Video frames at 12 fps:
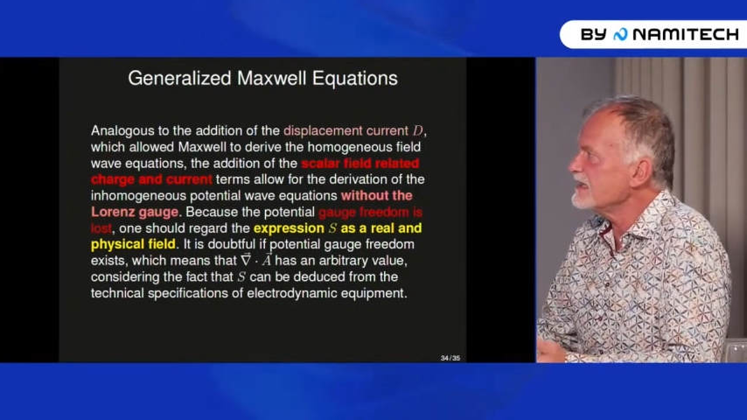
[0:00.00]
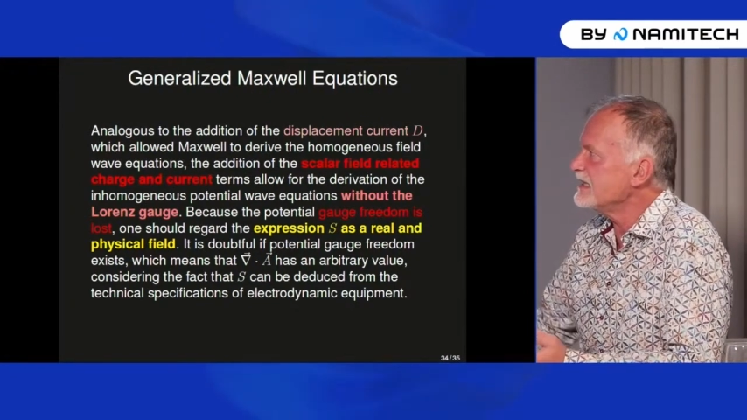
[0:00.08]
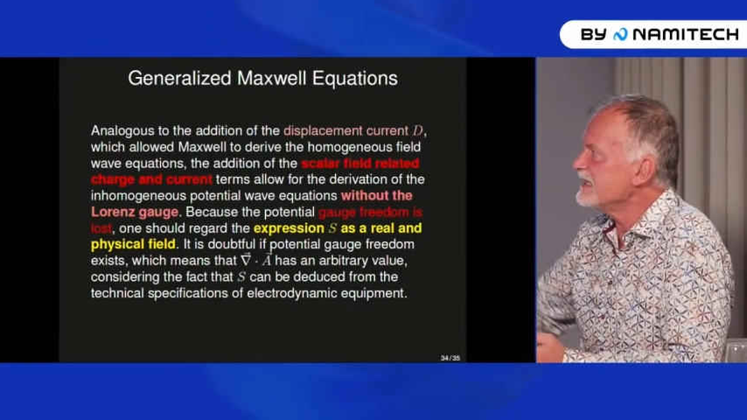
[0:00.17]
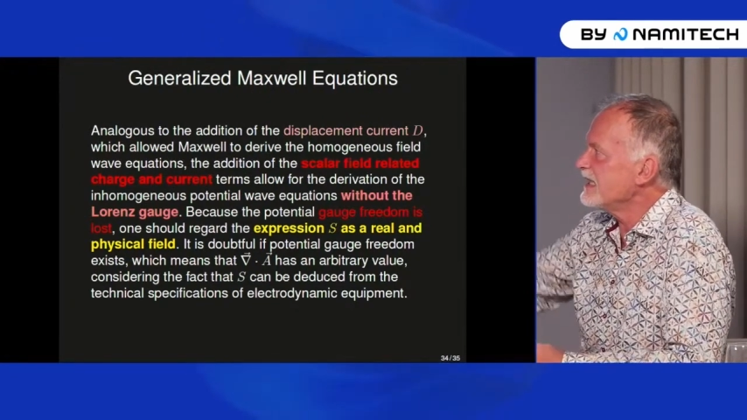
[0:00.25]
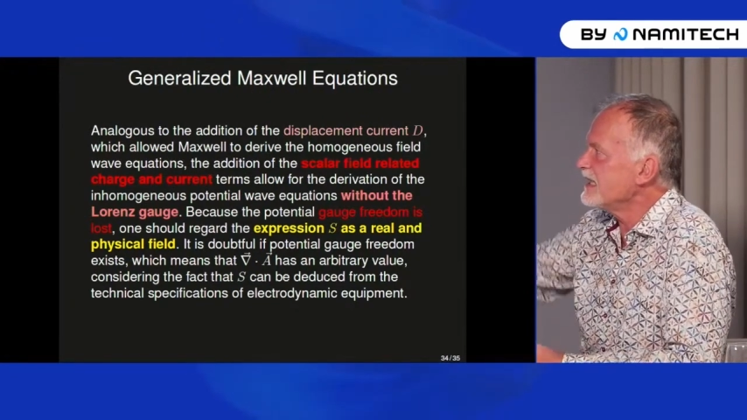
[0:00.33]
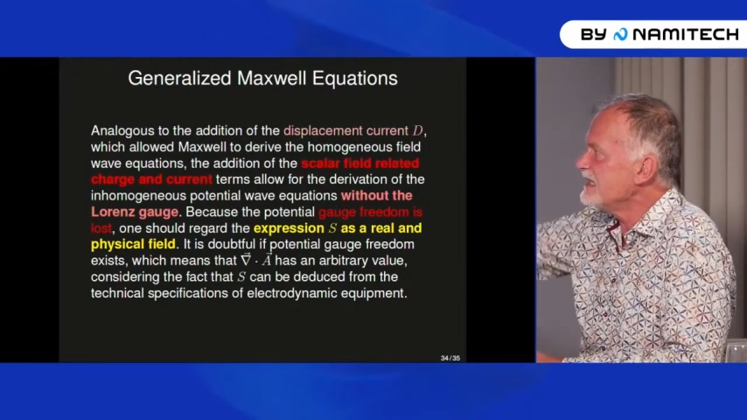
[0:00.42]

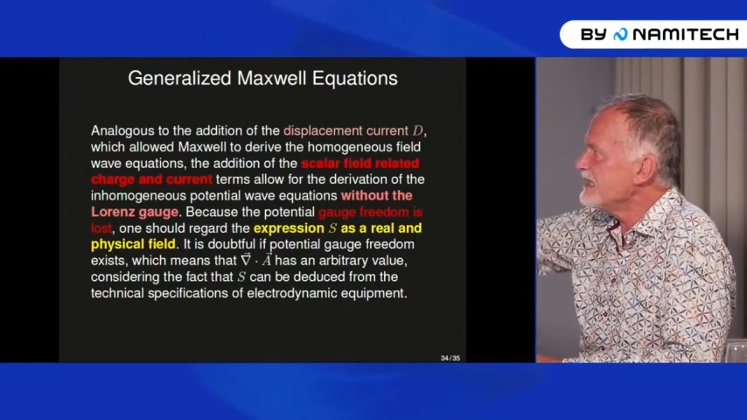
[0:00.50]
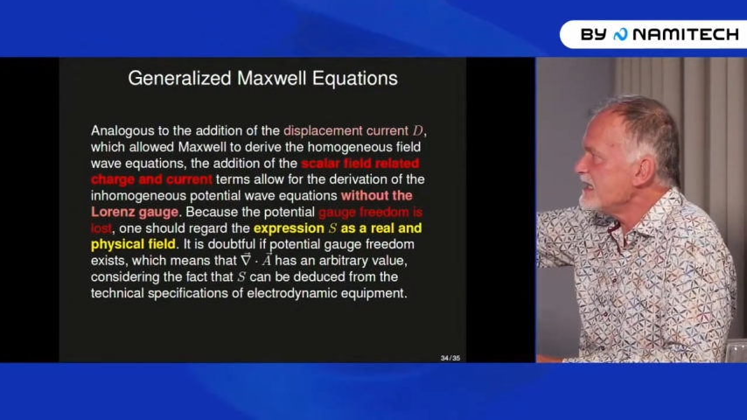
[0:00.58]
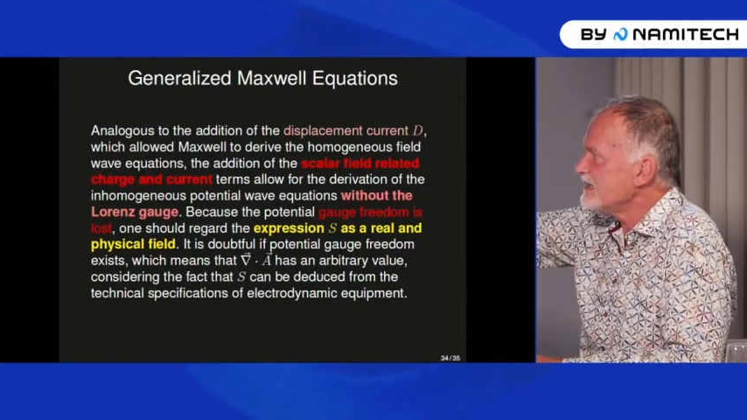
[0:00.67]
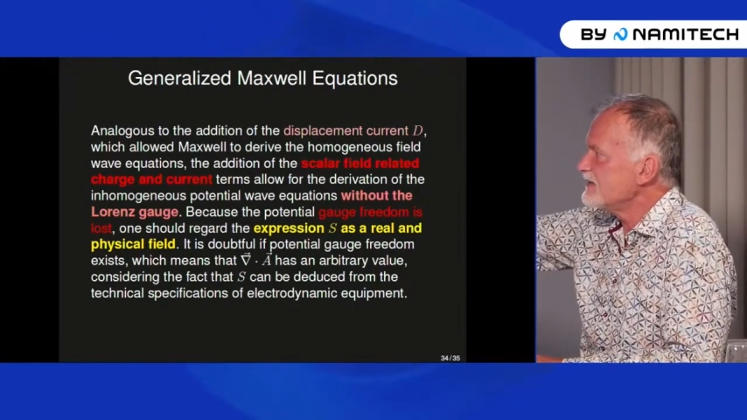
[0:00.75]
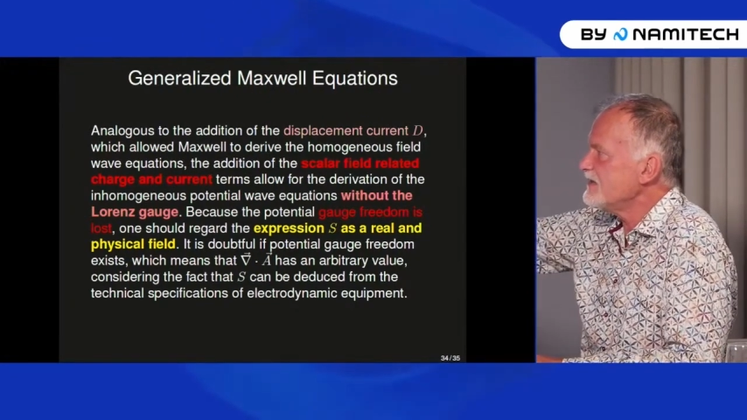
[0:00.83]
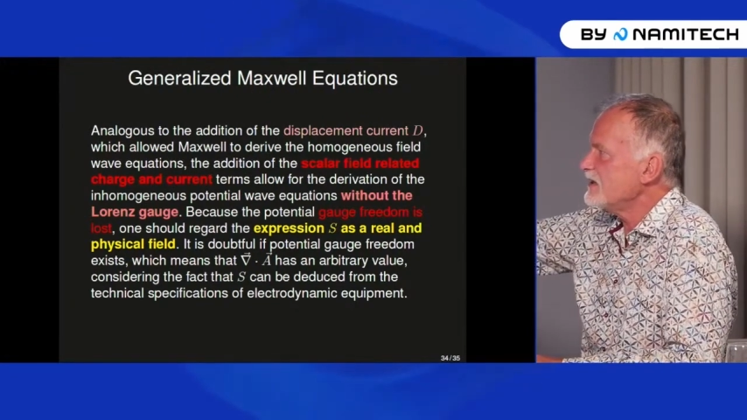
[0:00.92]
In
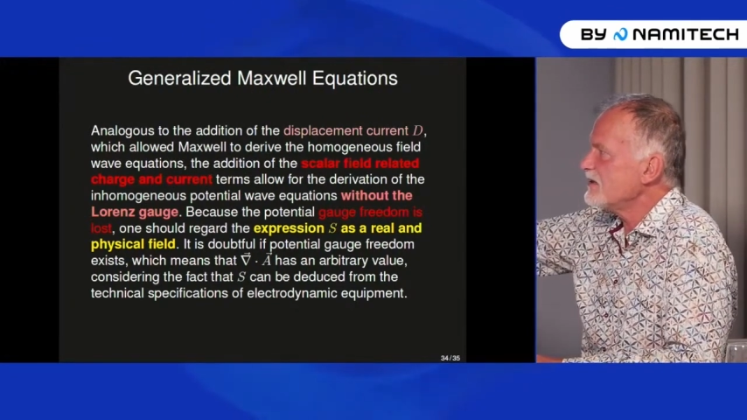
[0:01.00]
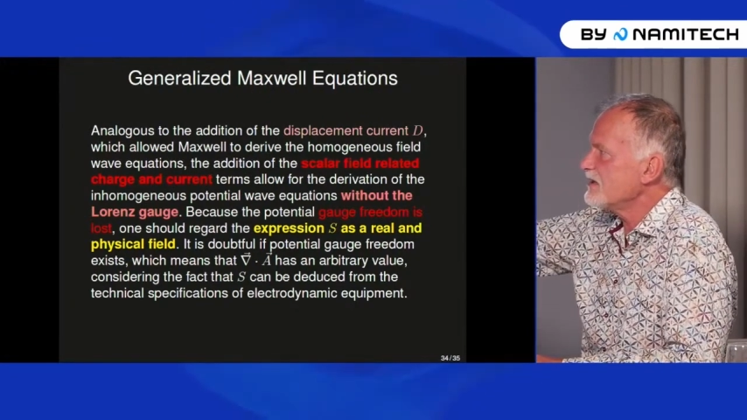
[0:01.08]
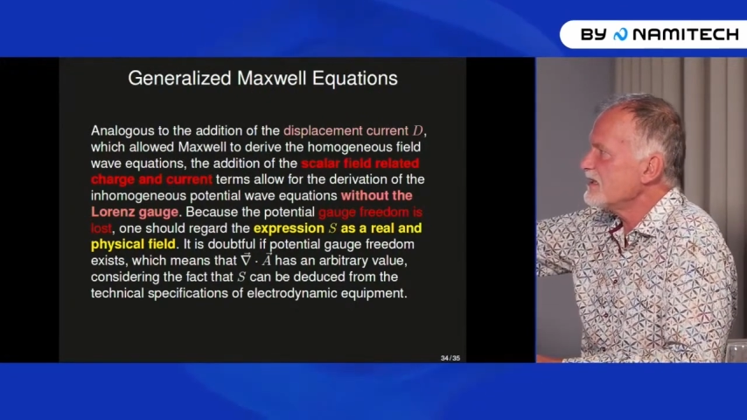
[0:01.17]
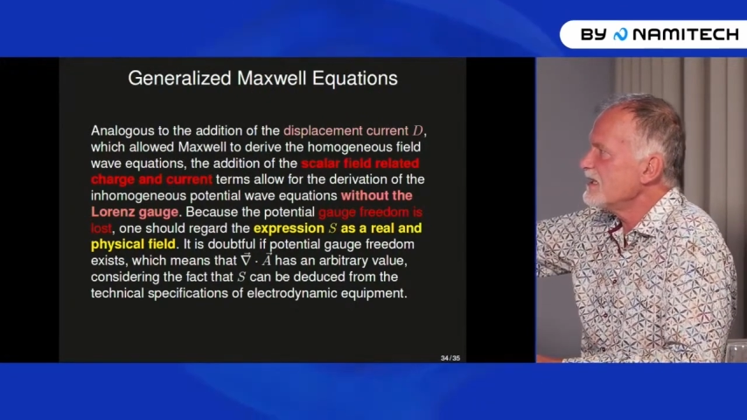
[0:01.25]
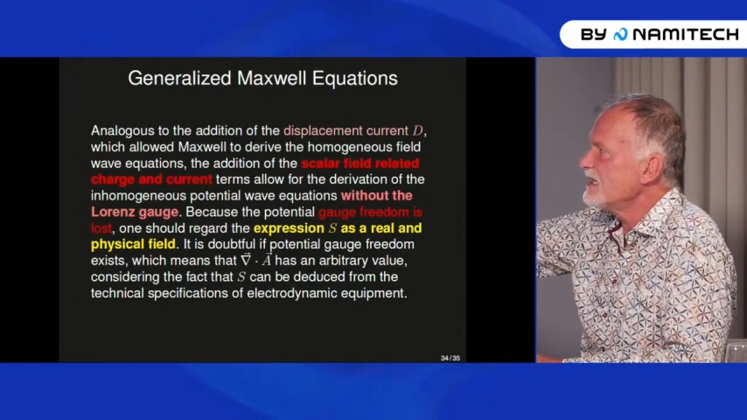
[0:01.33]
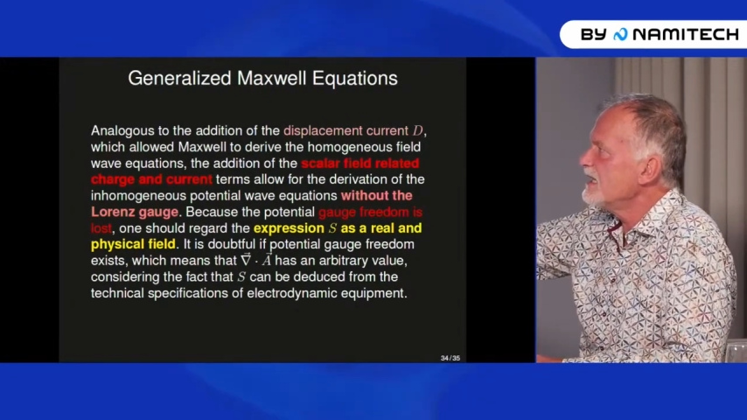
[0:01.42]
this
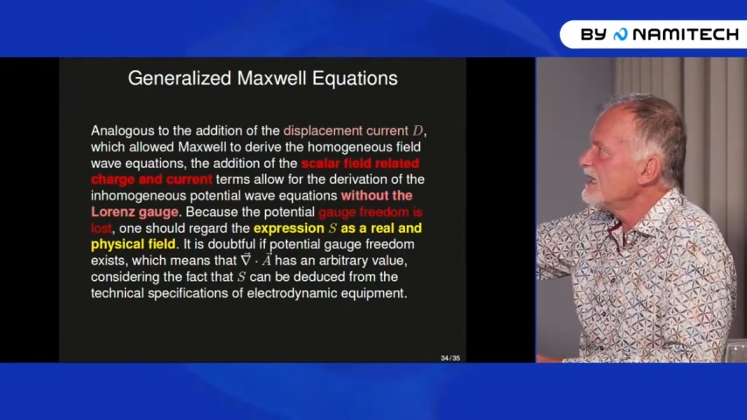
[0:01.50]
theory,